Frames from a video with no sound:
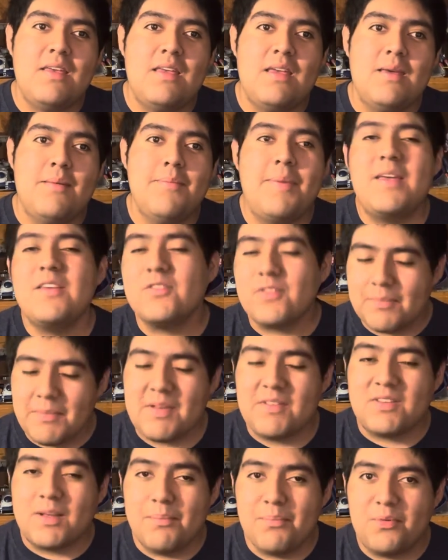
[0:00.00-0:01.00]
It basically
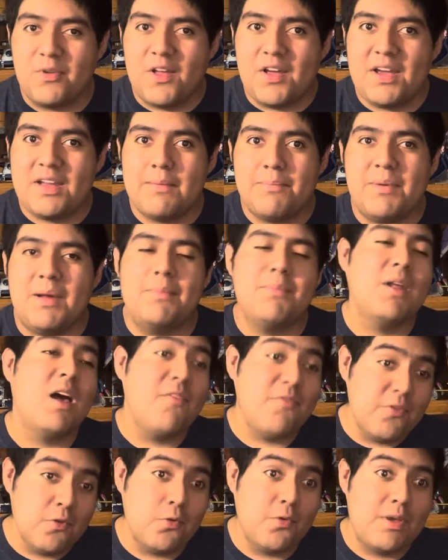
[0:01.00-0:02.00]
means I'm blind, but I'm
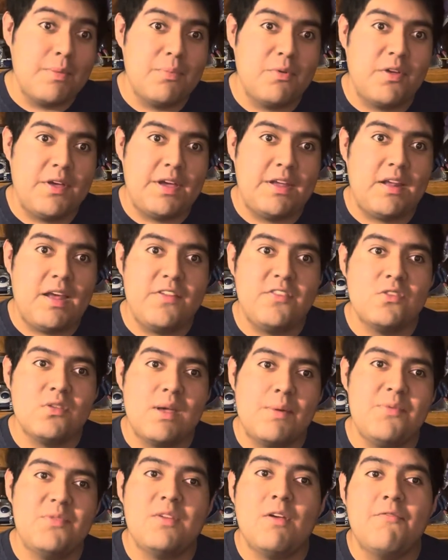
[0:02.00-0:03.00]
not fully blind. I still
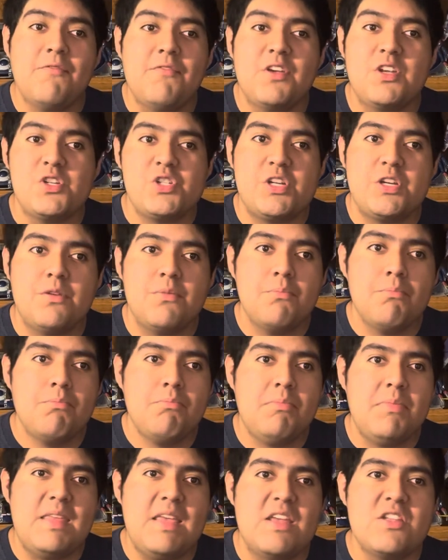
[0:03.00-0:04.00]
have some vision.
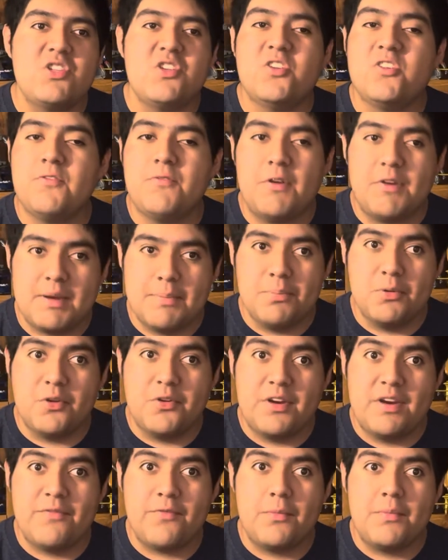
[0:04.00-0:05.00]
It's just very
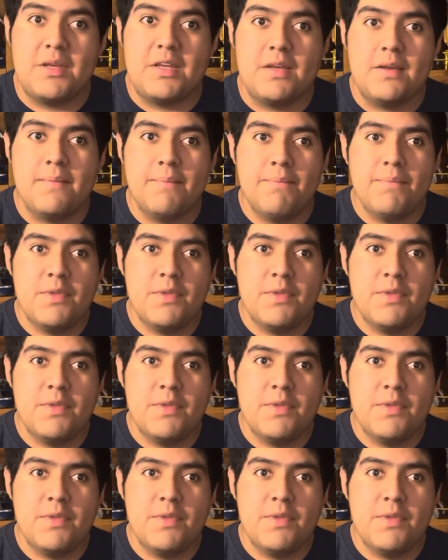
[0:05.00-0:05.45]
blurry for me.